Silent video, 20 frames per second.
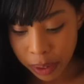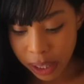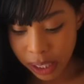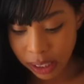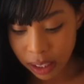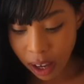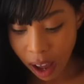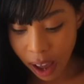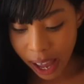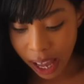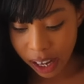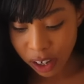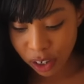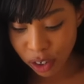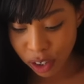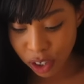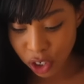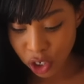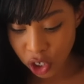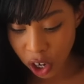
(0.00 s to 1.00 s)
this guy had a
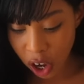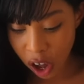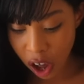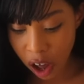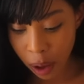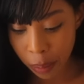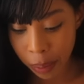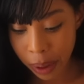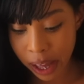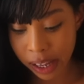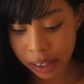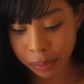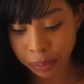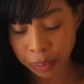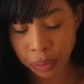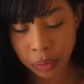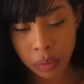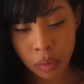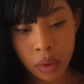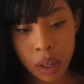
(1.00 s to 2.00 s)
good job, and
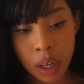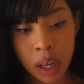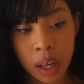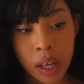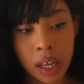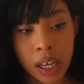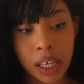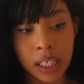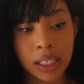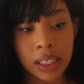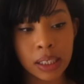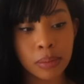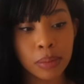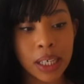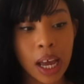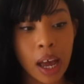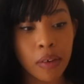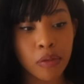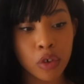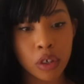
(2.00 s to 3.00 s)
he seemed
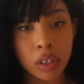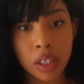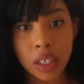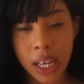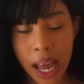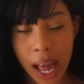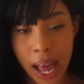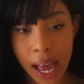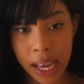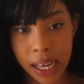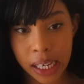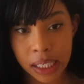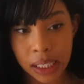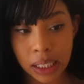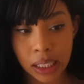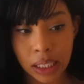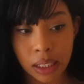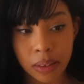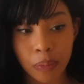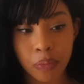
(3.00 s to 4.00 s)
to have good
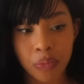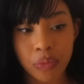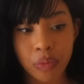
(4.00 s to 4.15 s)
taste.